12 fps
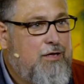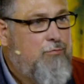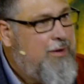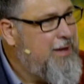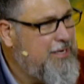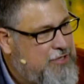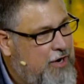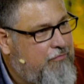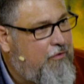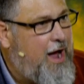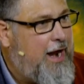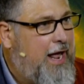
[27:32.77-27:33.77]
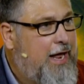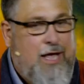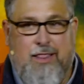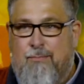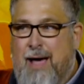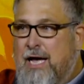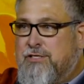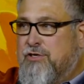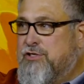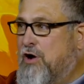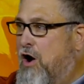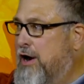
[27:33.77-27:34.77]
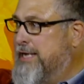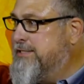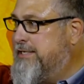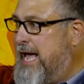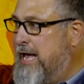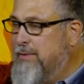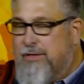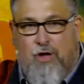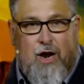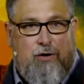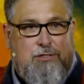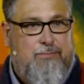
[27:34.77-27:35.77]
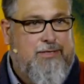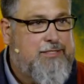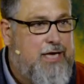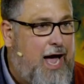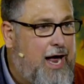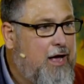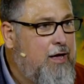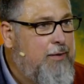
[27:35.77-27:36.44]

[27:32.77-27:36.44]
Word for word: We mean it's Good Friday. The Master's gone. He's dead. We thought he was the Messiah.